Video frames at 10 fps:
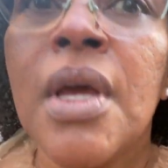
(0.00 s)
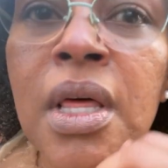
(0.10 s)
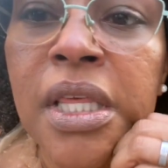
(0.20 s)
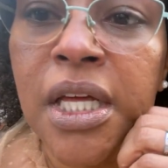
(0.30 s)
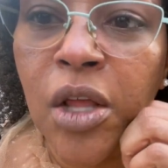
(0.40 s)

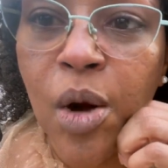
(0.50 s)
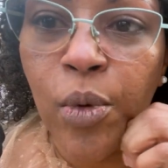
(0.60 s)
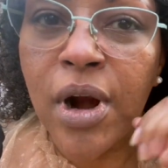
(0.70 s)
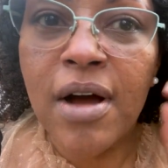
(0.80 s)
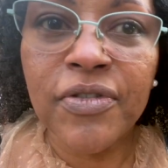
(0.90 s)
The
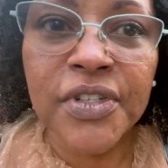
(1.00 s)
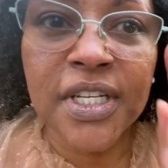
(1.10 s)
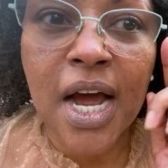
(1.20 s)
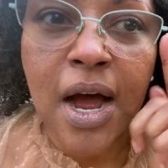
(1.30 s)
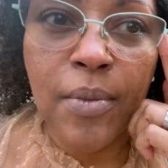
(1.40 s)
alarm went off.
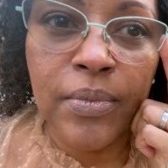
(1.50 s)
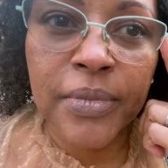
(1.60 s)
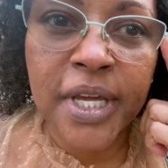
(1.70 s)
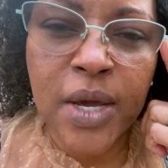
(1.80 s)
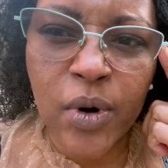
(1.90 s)

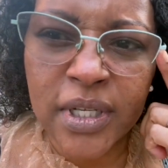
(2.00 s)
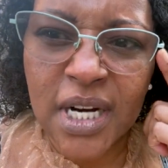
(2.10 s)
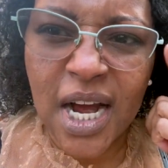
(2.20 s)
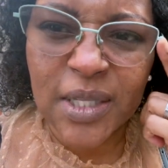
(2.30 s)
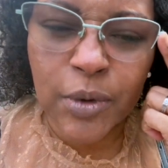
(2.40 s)
He works
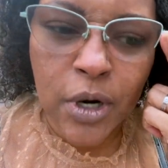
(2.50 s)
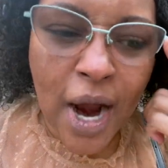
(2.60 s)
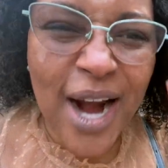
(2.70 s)
in a hospital.